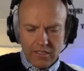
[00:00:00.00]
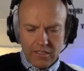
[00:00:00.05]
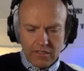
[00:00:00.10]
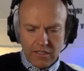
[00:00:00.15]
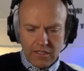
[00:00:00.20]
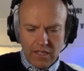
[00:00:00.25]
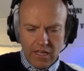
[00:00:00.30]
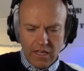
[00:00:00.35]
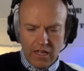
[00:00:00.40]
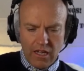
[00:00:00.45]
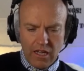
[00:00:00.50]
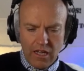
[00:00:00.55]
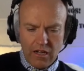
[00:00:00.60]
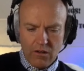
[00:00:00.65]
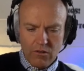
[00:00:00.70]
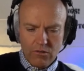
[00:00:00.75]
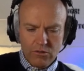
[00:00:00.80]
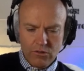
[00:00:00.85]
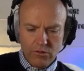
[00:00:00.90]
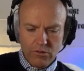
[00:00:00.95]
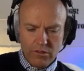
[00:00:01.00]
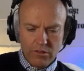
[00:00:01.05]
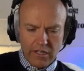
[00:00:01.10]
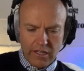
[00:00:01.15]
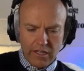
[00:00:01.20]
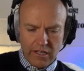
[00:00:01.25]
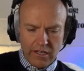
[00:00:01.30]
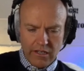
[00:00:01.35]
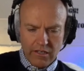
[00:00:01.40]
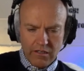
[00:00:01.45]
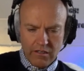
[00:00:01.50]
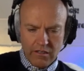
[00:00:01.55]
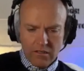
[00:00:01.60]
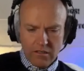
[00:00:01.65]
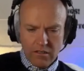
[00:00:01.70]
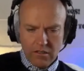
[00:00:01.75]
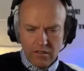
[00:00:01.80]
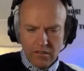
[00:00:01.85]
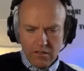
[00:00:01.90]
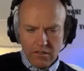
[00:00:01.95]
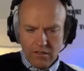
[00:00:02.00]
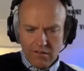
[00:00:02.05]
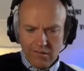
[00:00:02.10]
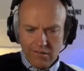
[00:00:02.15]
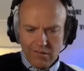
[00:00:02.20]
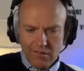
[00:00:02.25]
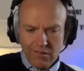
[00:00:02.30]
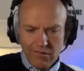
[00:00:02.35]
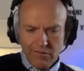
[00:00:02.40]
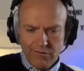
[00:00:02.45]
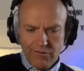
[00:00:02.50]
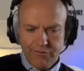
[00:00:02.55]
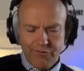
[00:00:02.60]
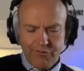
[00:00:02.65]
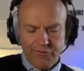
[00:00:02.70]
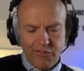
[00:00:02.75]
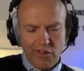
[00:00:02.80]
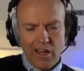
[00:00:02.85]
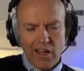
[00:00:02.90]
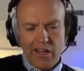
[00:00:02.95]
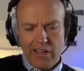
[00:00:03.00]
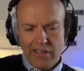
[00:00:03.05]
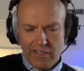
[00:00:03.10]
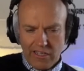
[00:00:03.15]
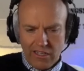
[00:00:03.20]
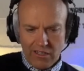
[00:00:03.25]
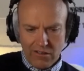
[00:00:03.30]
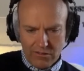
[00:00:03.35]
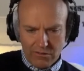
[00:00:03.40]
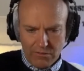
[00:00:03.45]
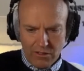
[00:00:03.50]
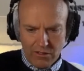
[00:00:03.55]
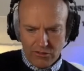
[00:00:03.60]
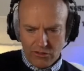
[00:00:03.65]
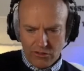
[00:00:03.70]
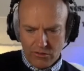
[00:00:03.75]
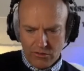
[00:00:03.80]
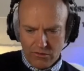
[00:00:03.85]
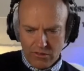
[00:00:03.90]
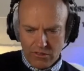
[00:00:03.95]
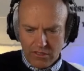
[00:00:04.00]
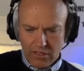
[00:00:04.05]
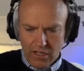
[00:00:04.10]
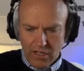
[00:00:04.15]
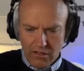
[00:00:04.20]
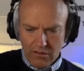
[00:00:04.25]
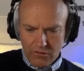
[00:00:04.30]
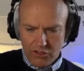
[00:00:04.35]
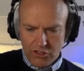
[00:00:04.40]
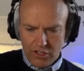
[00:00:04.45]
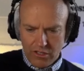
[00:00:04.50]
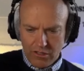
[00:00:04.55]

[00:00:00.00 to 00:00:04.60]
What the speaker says: how do they find out about you? And I'll share